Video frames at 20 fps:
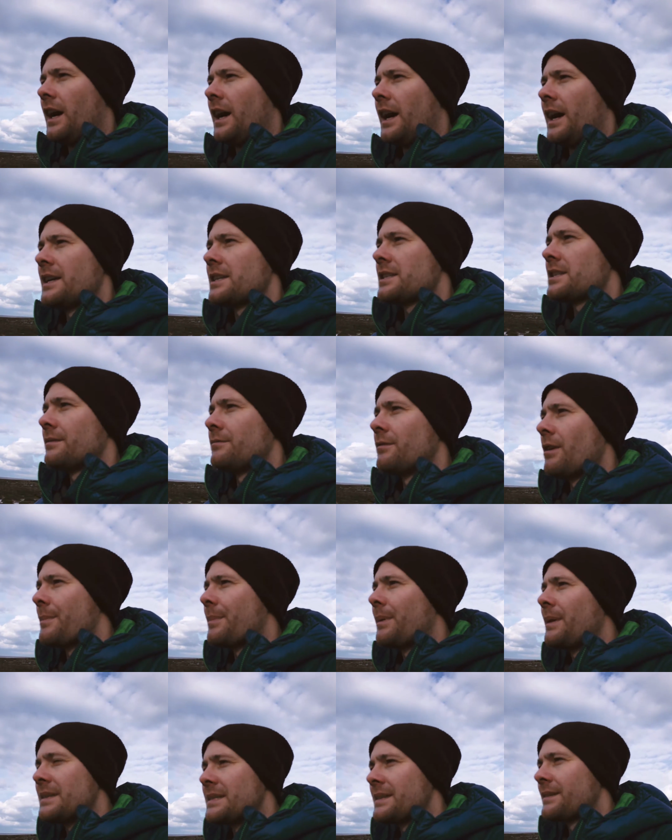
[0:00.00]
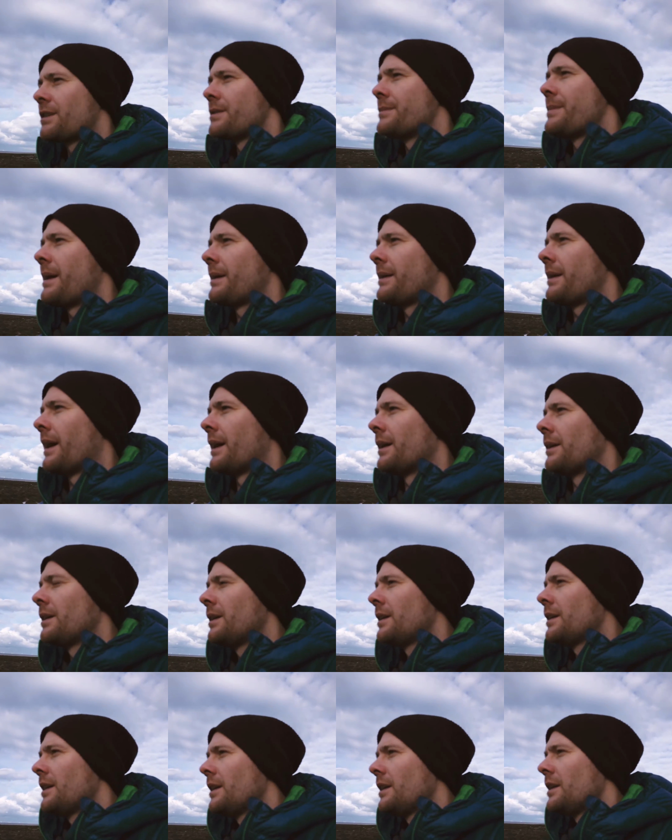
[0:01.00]
So I'm really pleased they've come out
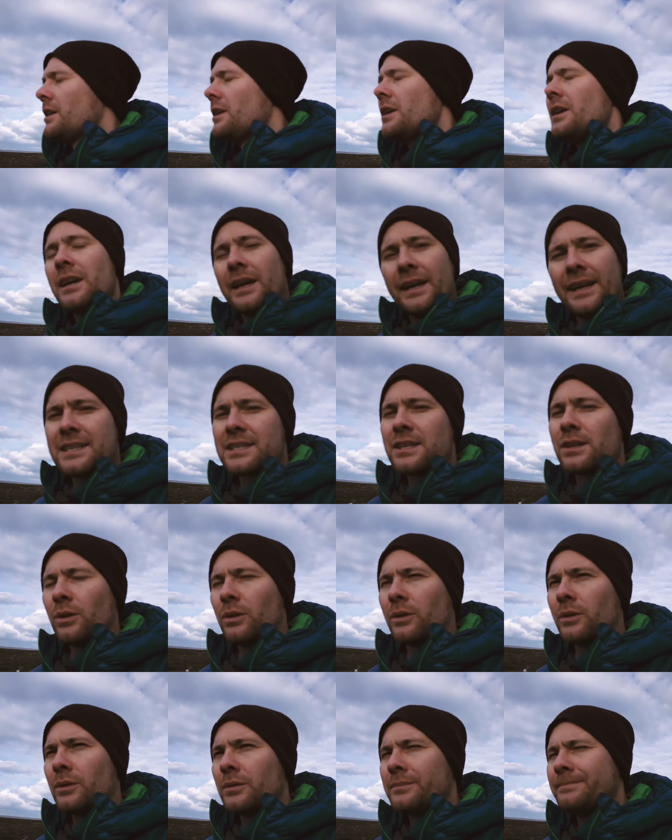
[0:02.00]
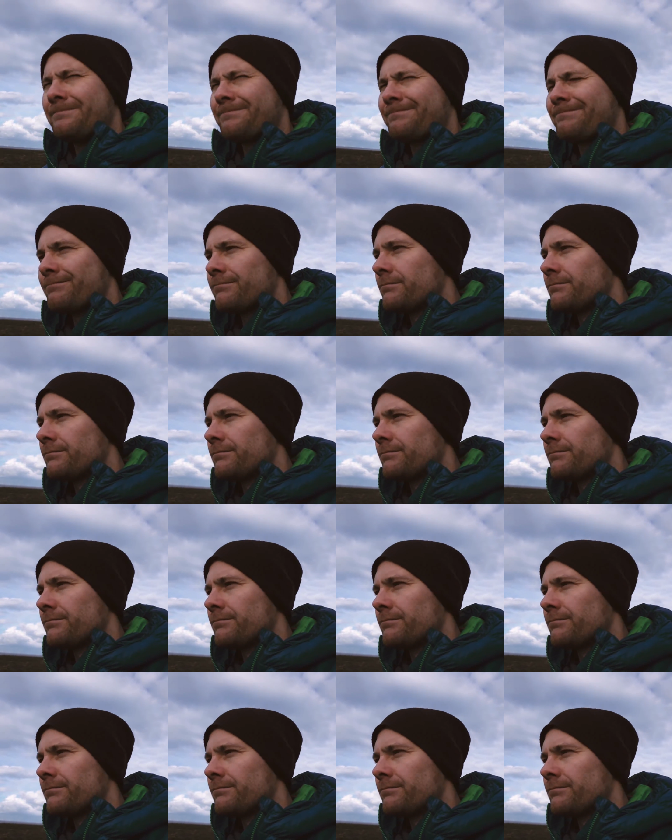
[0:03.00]
now. It is cold though.